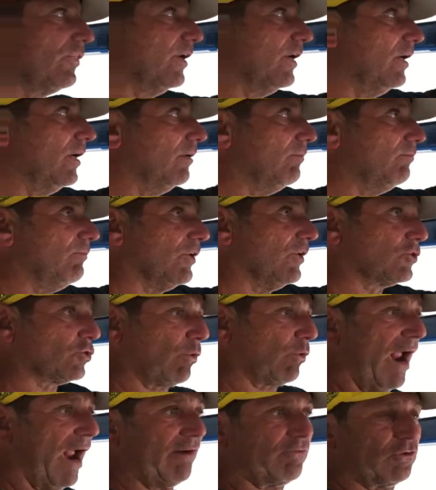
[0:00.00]
the
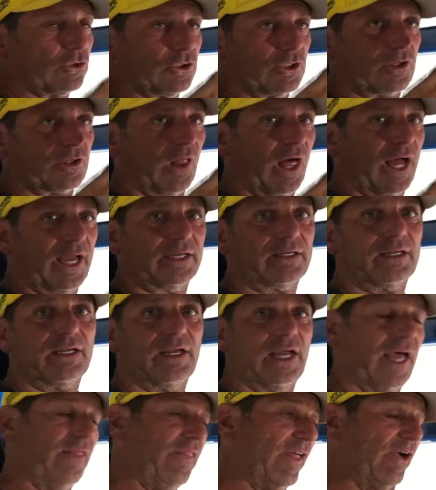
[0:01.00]
travel looked like.
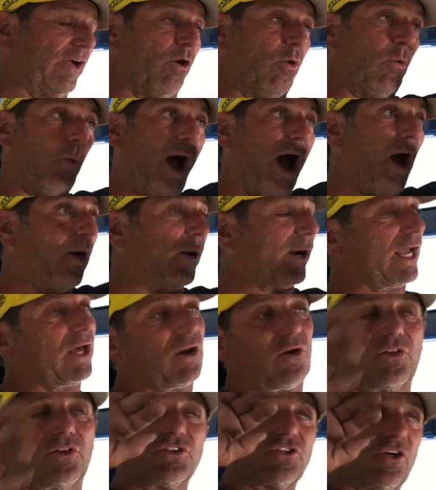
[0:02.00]
And they go, wow, I
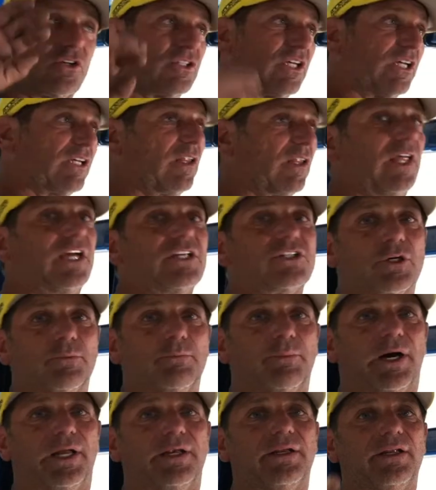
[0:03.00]
got all this
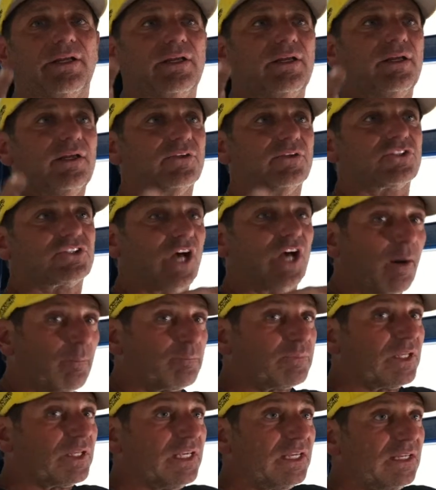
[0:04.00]
articulation, but
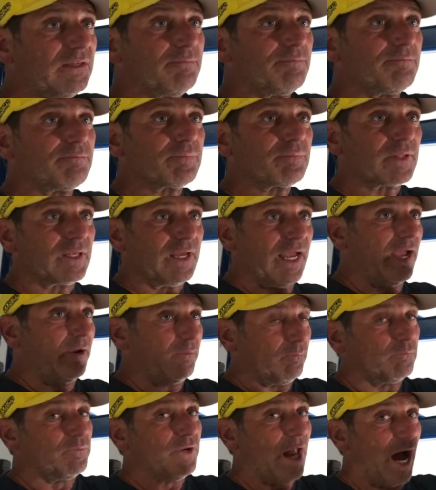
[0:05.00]
something,
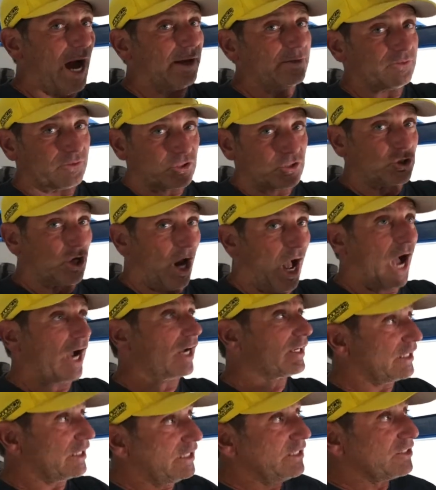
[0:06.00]
not the
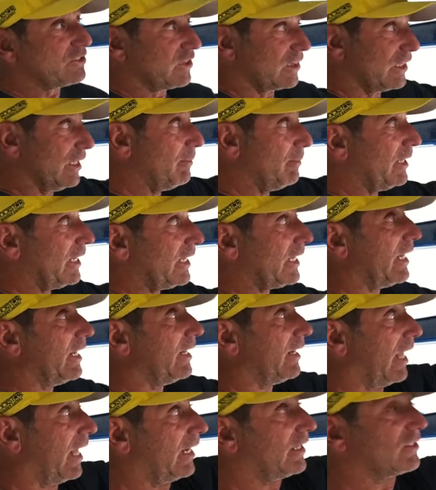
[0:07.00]
shock, is limiting
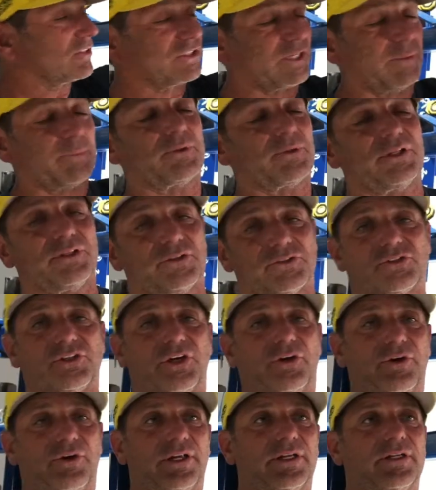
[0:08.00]
it, and it's typically the
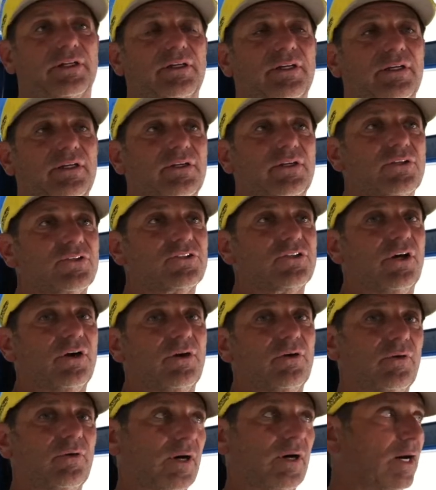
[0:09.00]
steering.
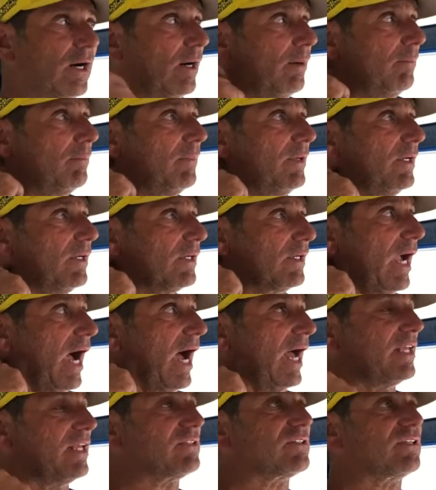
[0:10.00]
So,
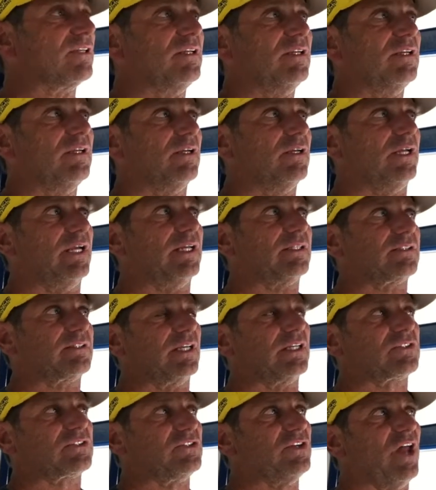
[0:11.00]
guys,
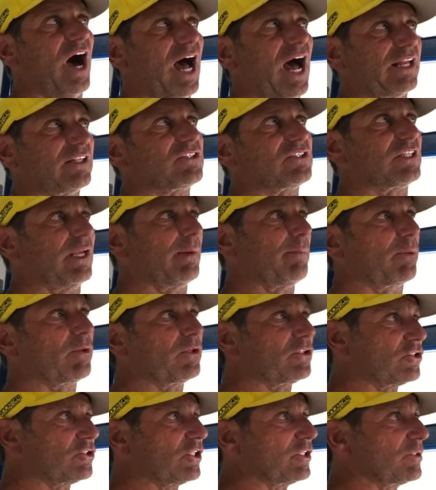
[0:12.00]
it's not as
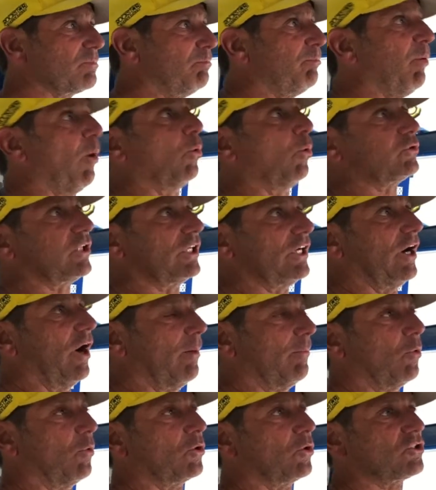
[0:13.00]
simple as just bolting
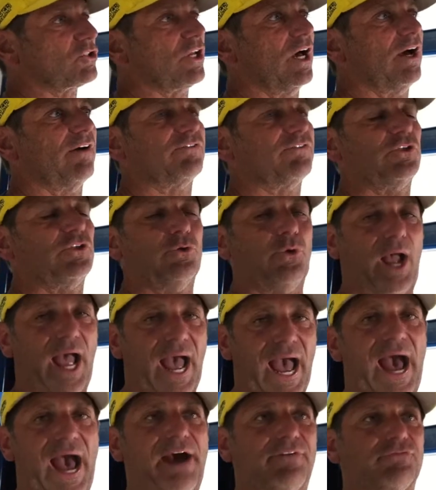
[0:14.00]
on more stuff. You
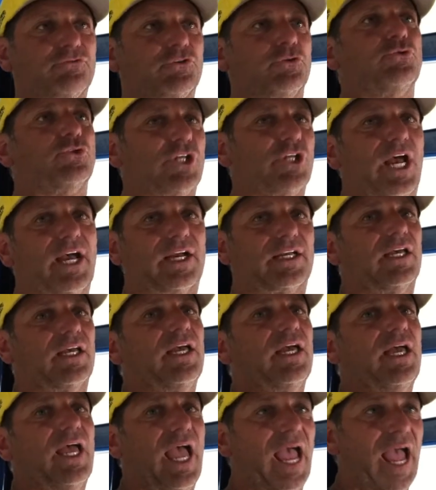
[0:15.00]
have to check
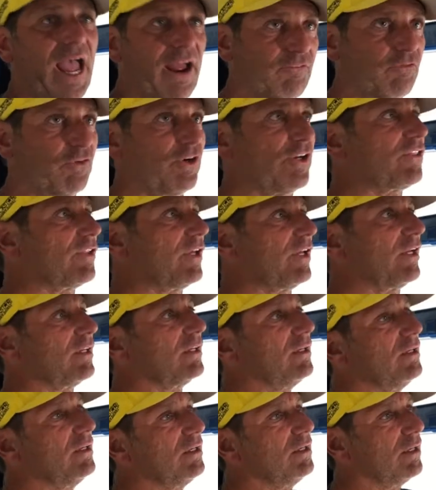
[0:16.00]

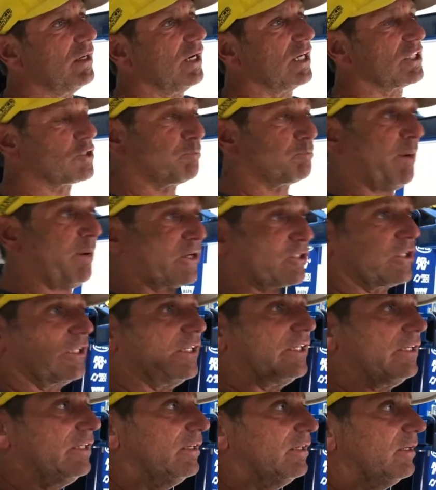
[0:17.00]
everything,
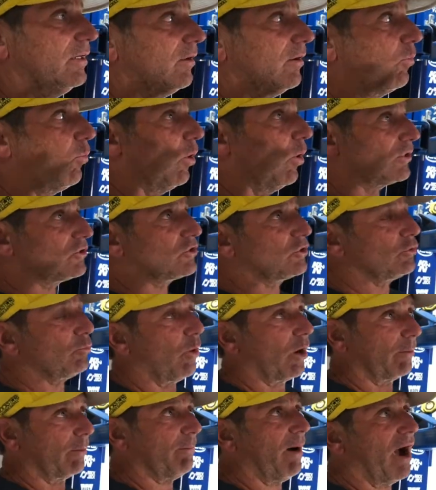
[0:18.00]
especially once you
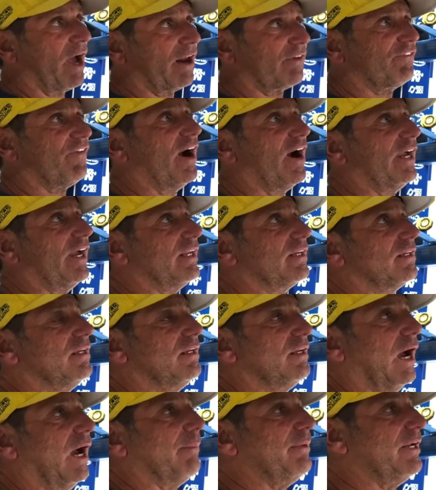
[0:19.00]
want to modify it.
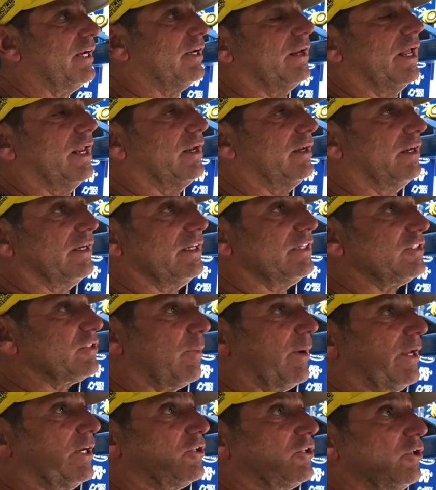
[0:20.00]
I mean, and an easy
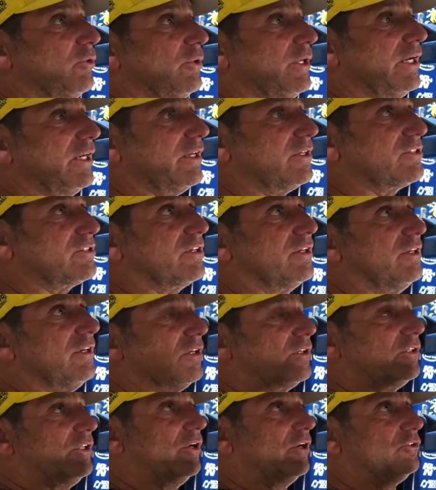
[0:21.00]
way to do it is,
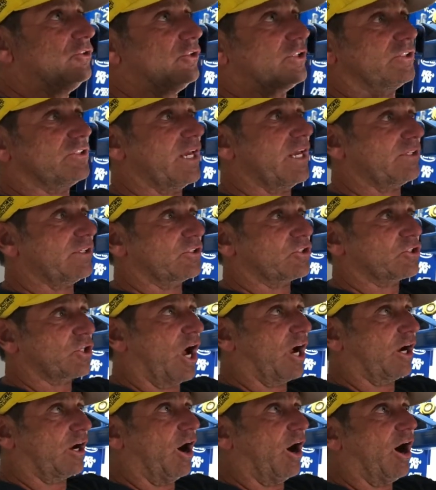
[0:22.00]
you know, you can take the
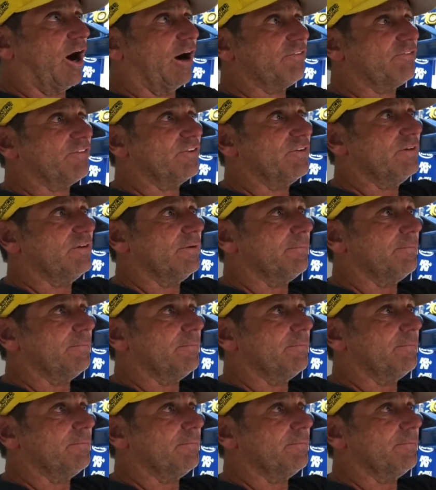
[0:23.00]
shock off